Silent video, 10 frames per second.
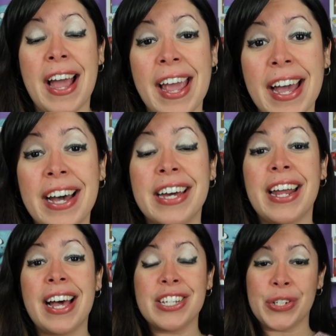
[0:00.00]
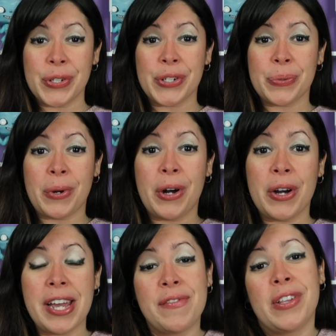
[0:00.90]
And as usual,
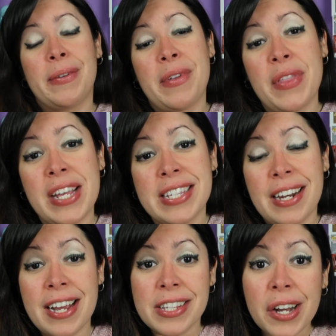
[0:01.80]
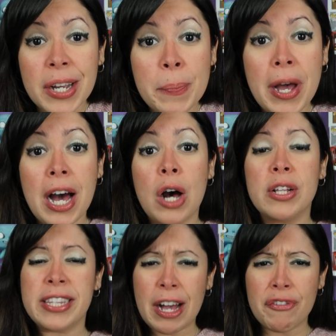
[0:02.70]
if you love the things that I talk
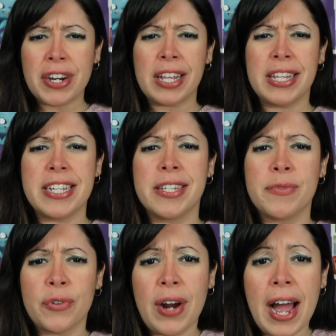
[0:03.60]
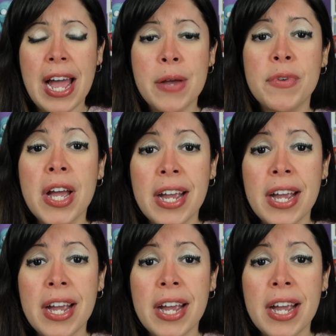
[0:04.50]
about, definitely subscribe,